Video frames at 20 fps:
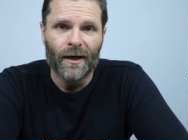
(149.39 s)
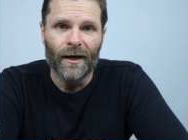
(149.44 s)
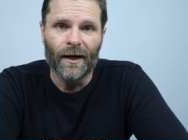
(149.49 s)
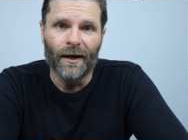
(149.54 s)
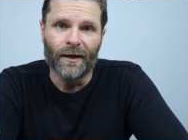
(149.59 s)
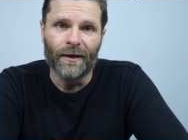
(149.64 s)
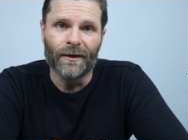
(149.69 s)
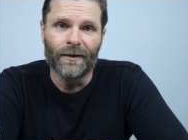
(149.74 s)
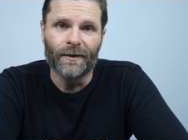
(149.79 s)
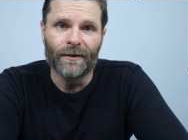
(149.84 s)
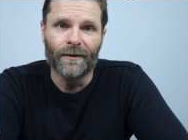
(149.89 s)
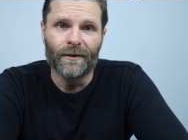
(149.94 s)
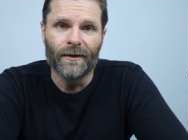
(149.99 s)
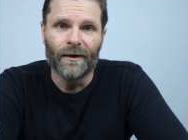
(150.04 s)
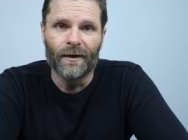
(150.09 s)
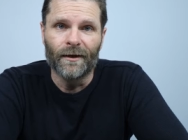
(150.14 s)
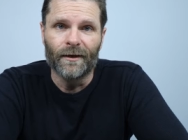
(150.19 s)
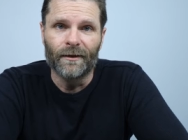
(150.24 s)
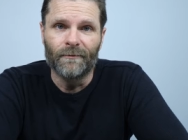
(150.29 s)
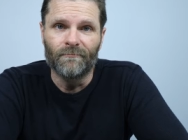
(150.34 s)
And
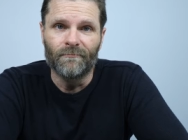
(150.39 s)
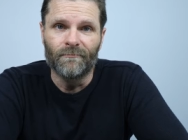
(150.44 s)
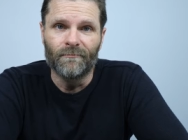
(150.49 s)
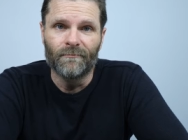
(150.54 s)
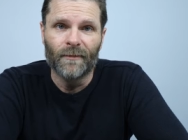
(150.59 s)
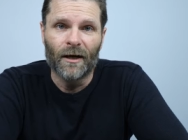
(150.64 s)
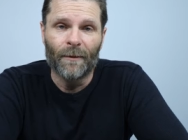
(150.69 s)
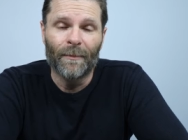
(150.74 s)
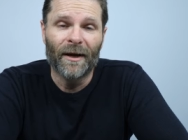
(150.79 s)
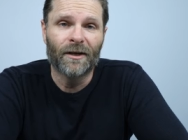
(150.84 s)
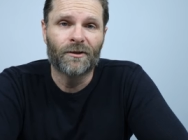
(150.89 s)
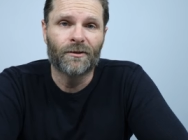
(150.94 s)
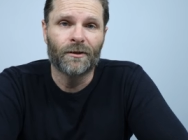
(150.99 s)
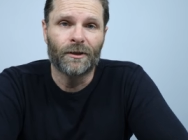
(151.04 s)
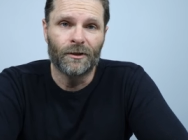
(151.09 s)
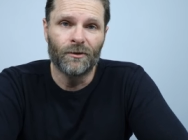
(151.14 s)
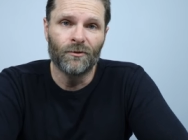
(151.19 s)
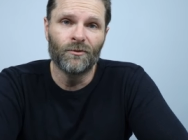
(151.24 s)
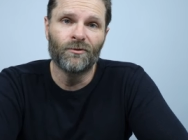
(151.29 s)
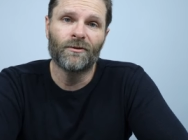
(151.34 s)
I'm
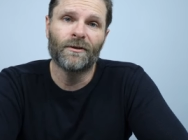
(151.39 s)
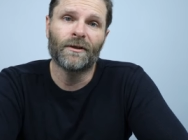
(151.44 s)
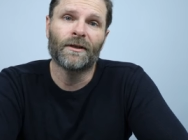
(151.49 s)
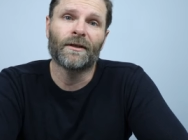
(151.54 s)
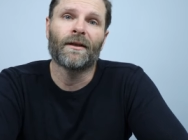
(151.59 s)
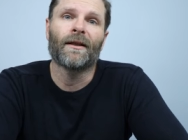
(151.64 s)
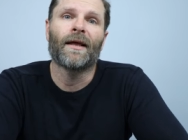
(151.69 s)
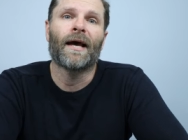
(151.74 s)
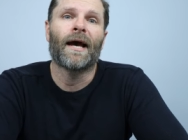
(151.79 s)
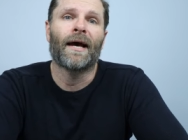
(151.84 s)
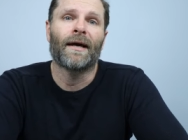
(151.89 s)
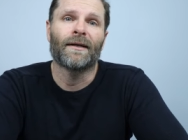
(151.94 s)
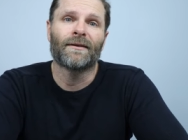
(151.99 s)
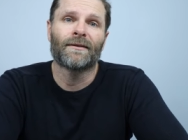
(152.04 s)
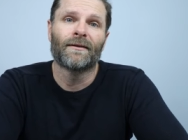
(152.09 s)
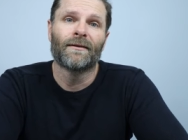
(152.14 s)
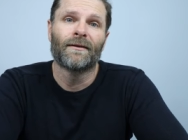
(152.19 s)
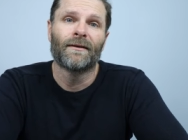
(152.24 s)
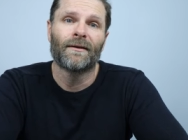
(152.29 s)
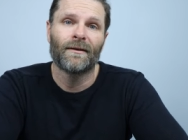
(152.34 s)
actually using that